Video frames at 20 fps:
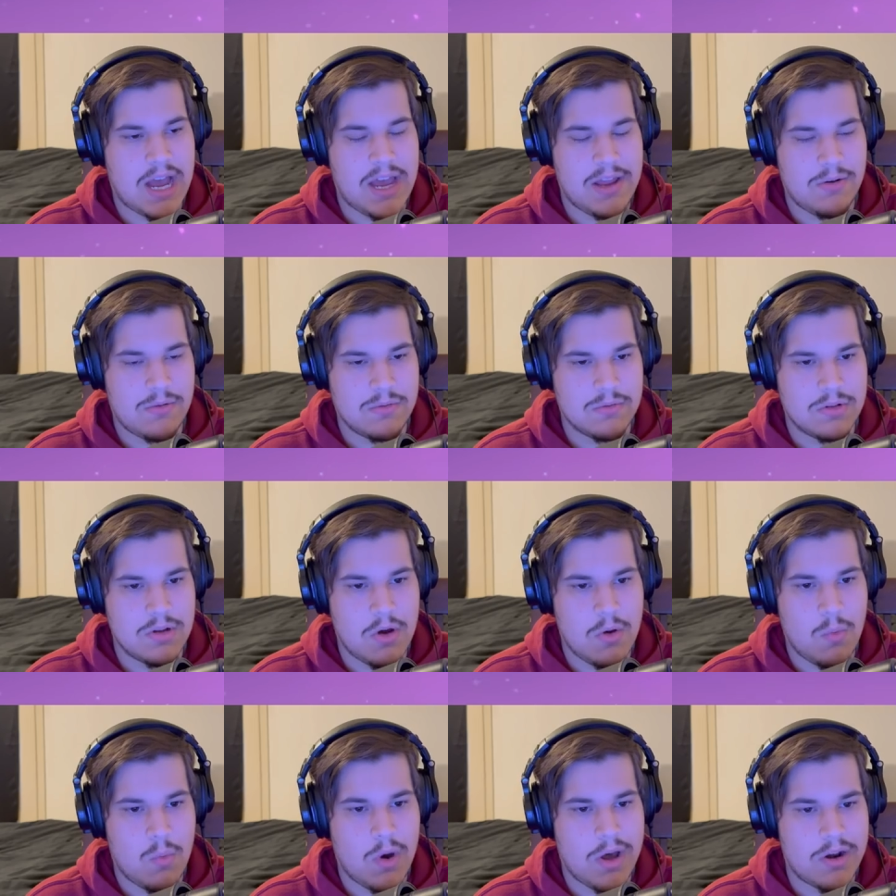I don't
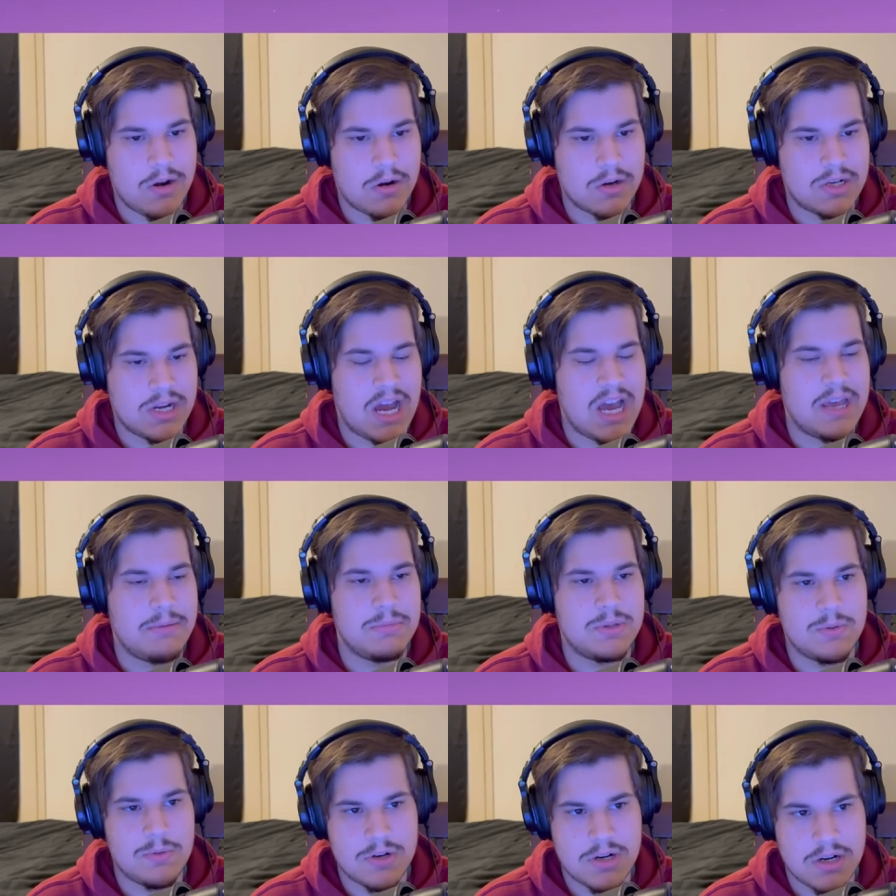know what her
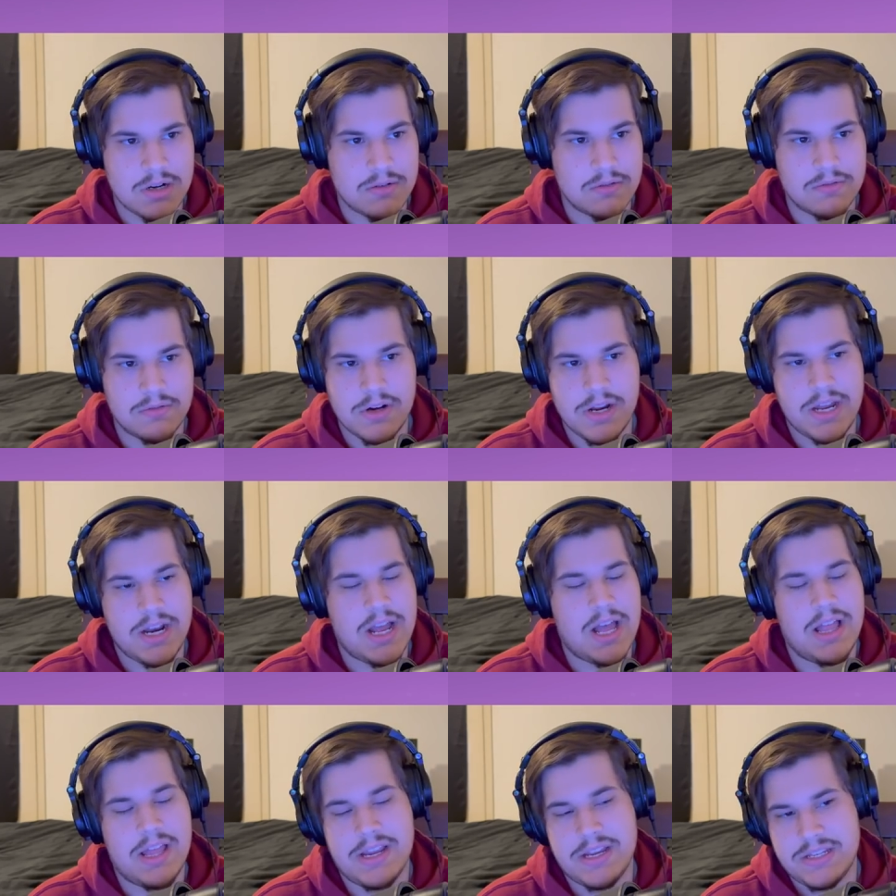times were, right?
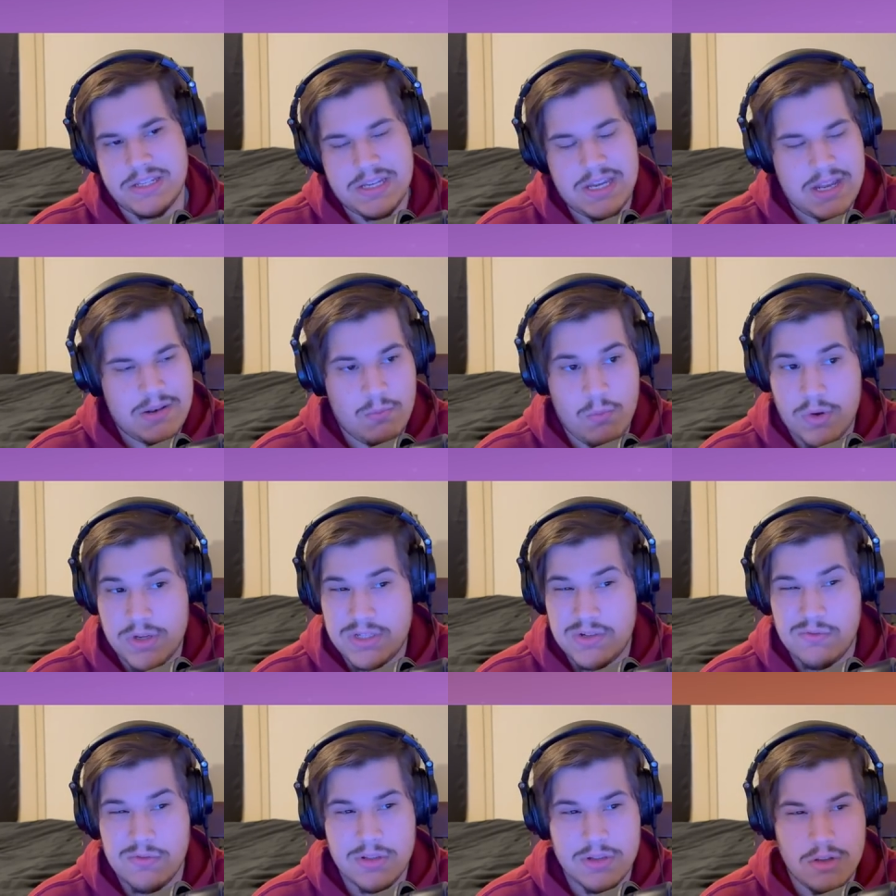Like I said,
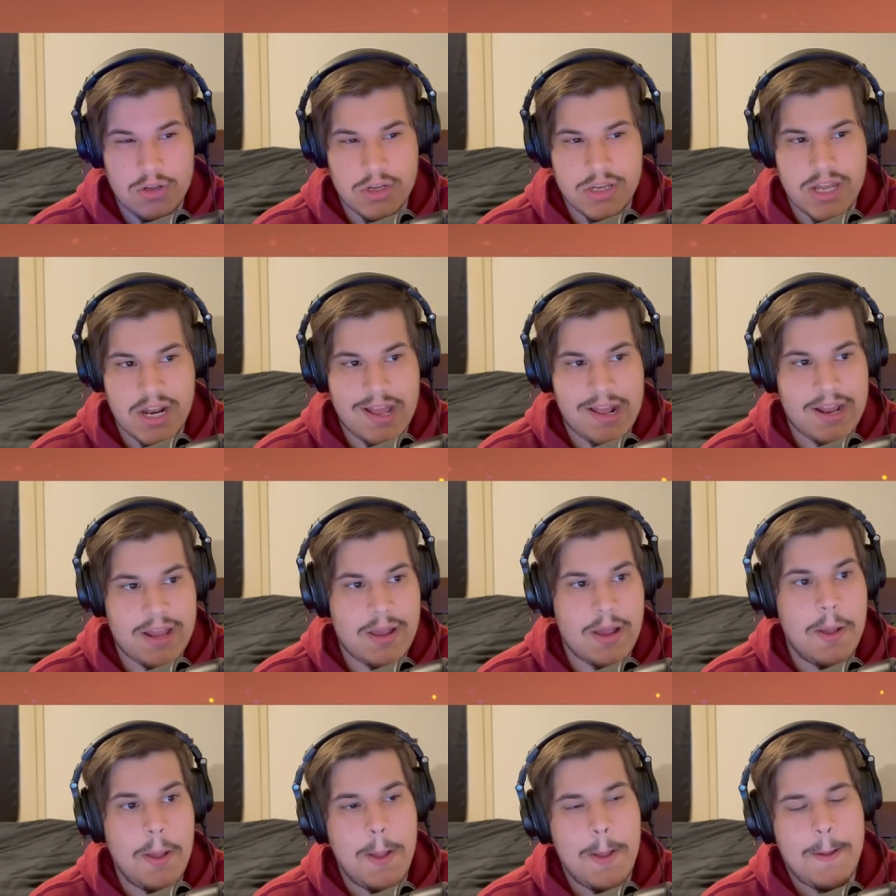wasn't really looking at
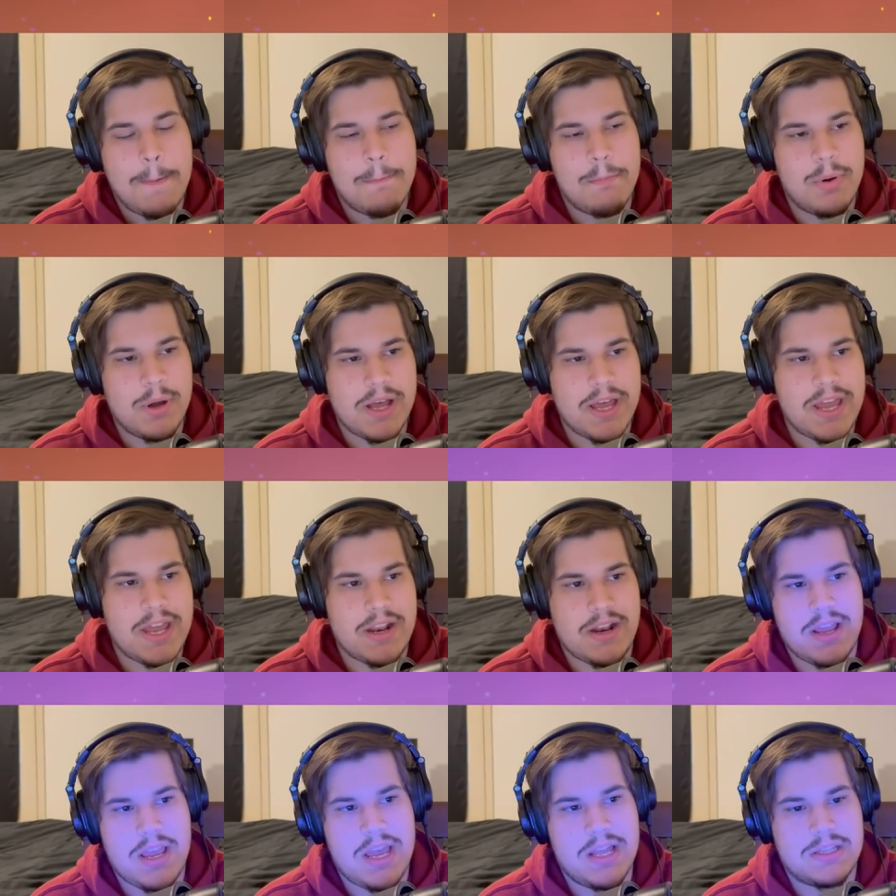it,
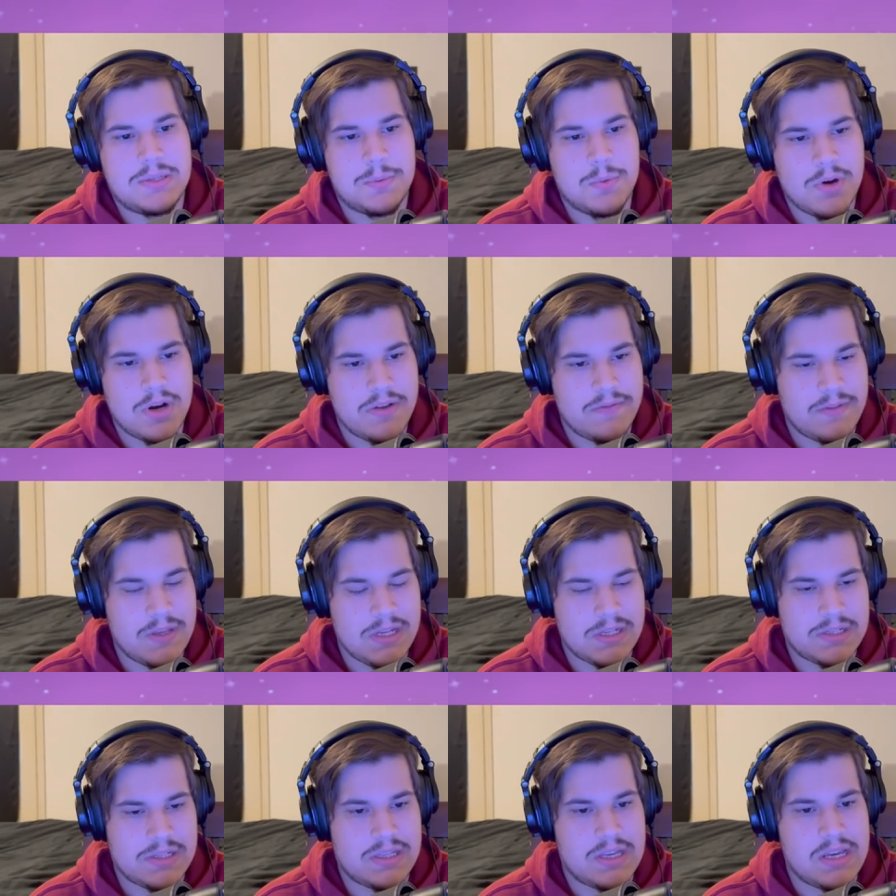but it's one of
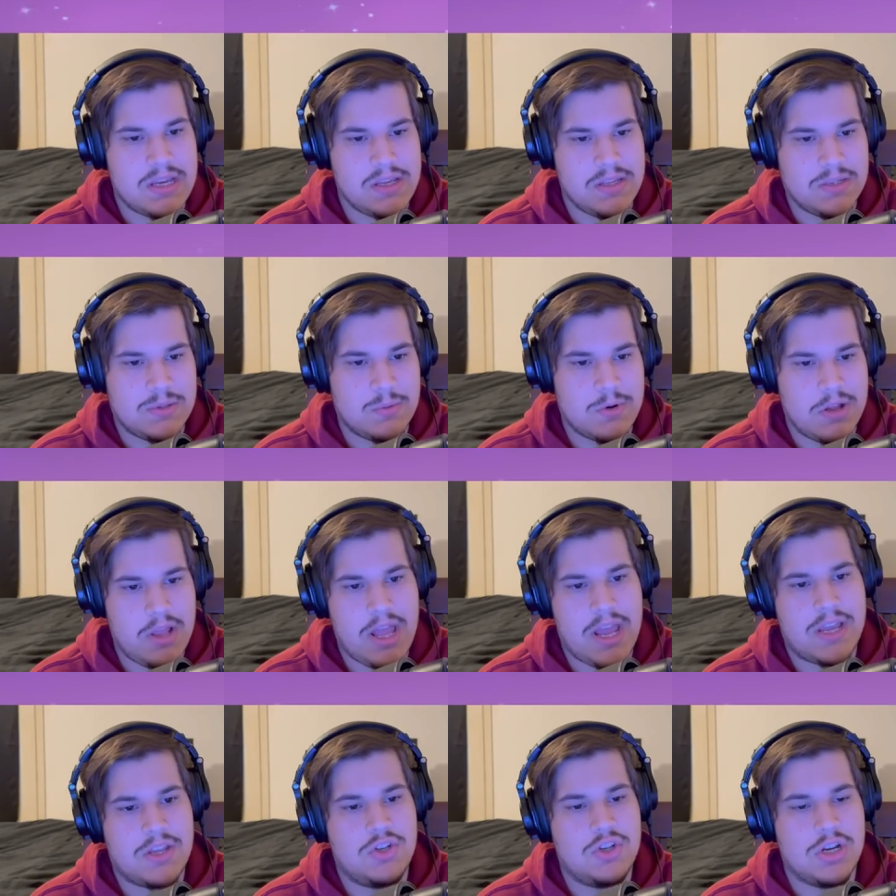these things where,
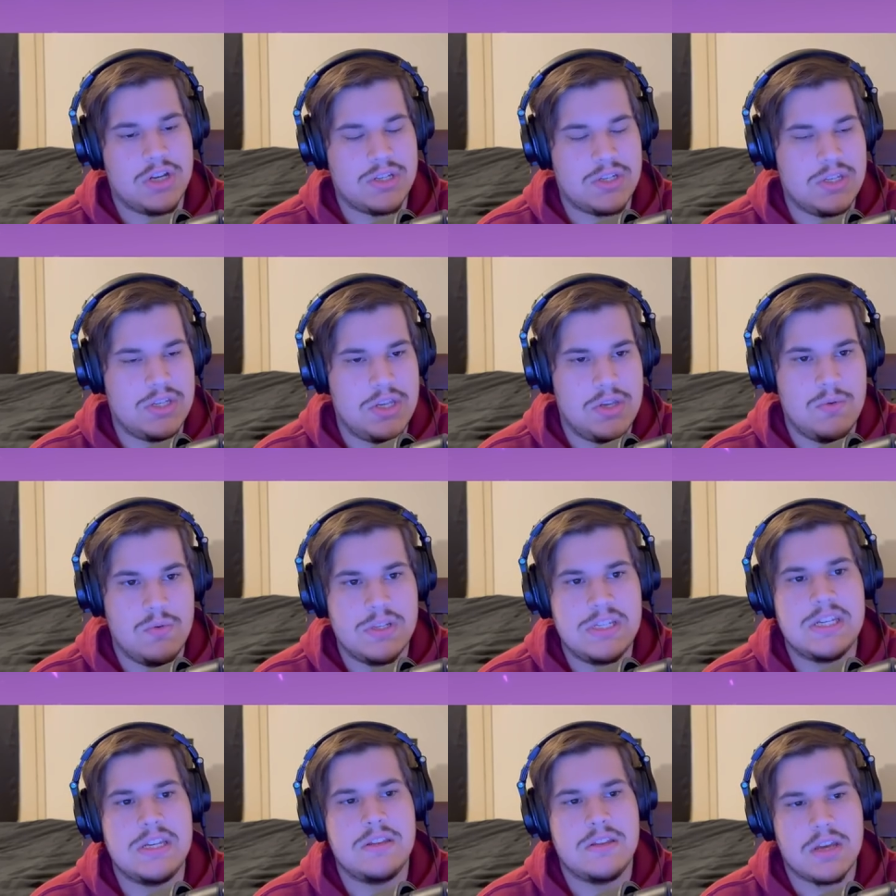like, just
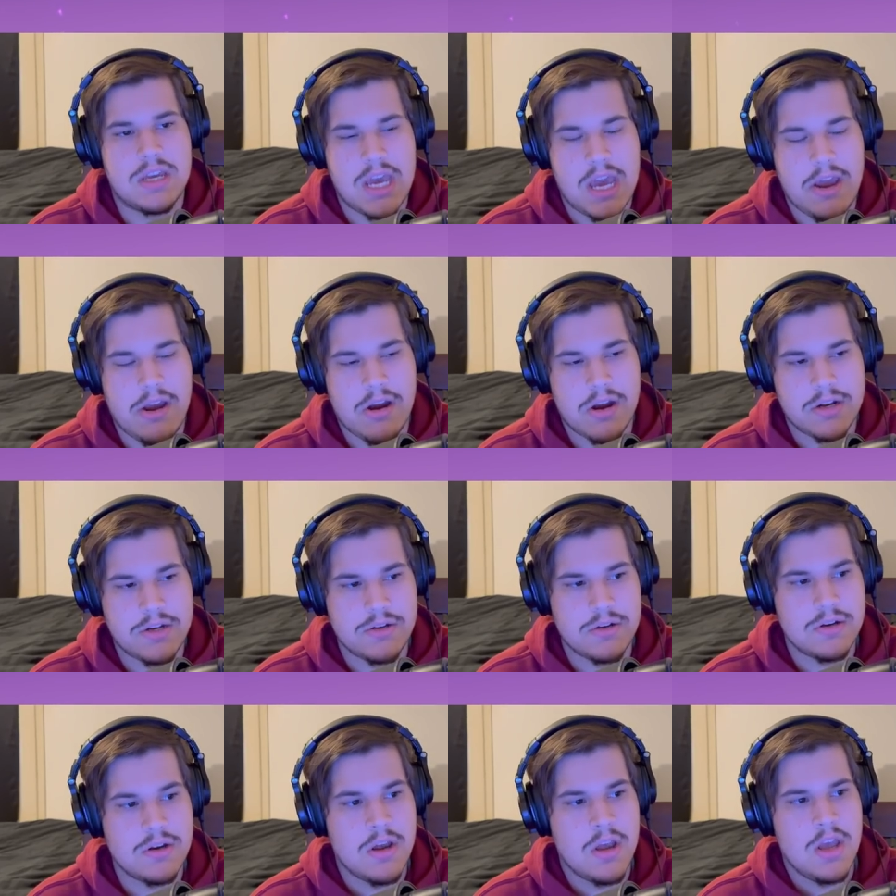using the
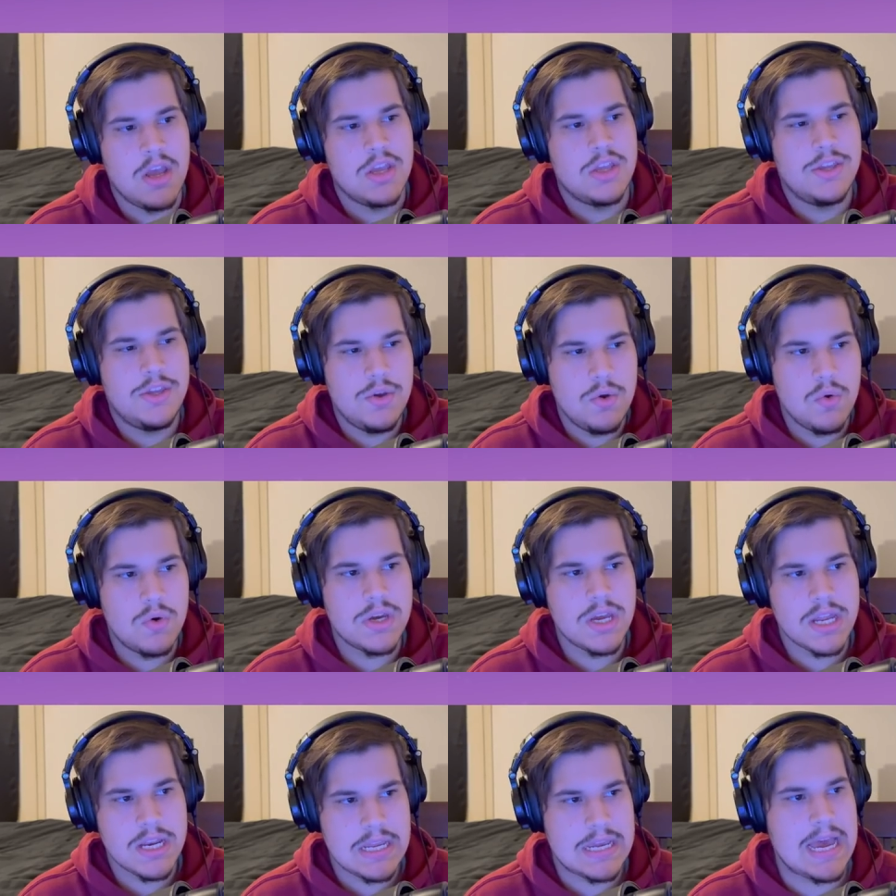character, you
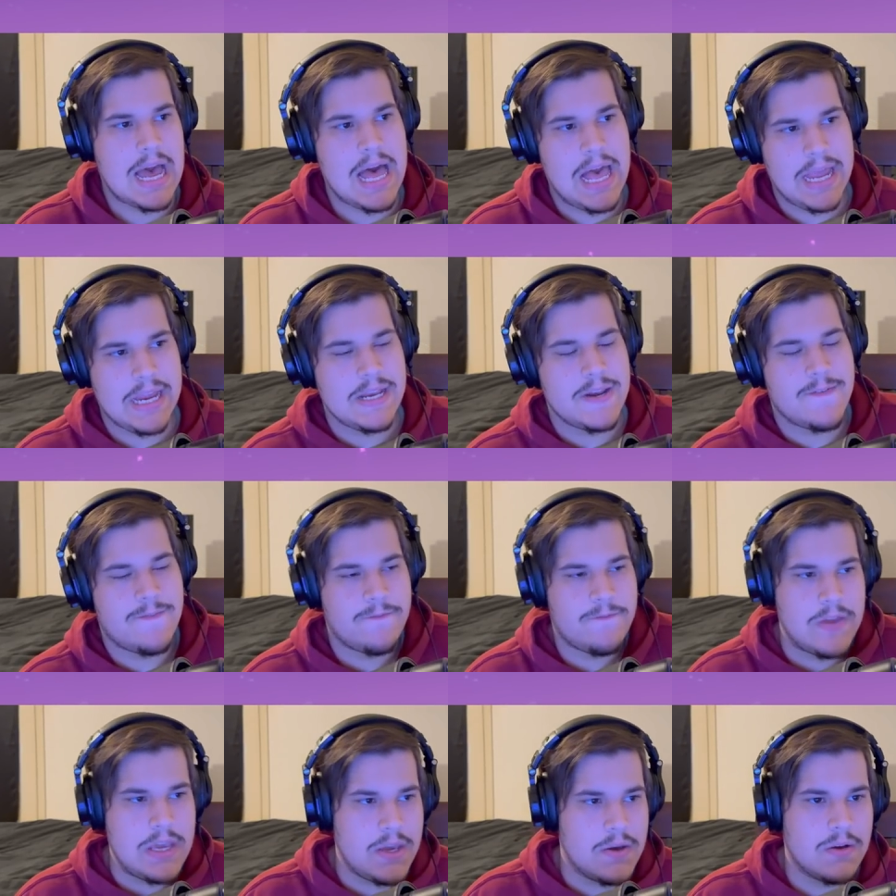can kind of
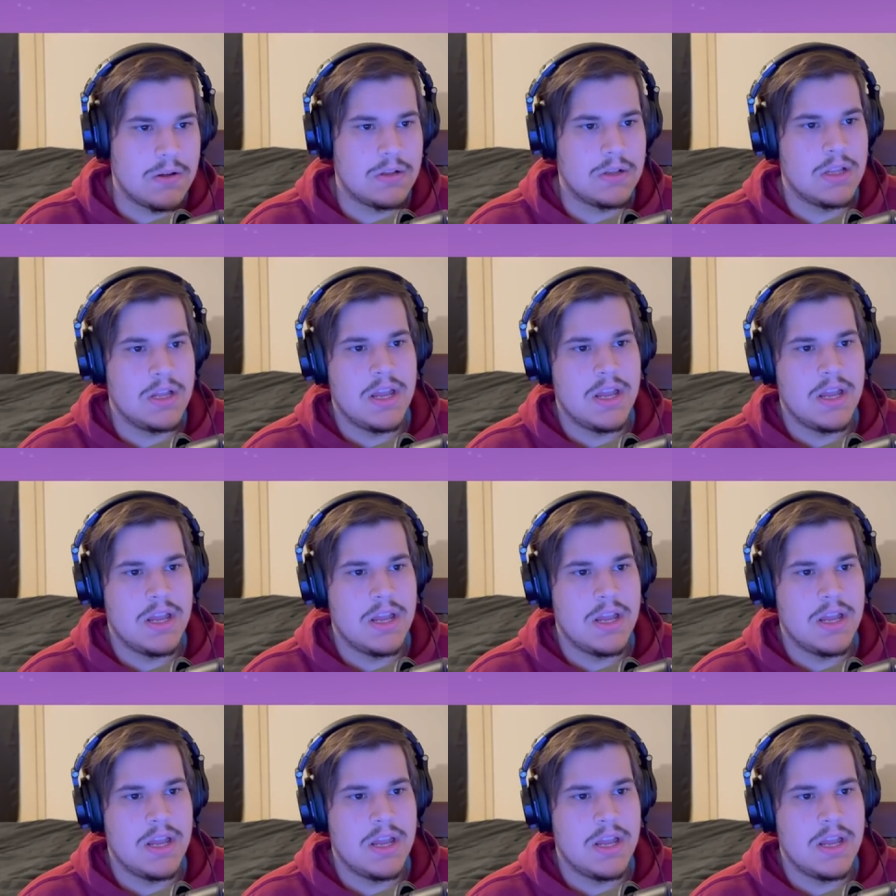feel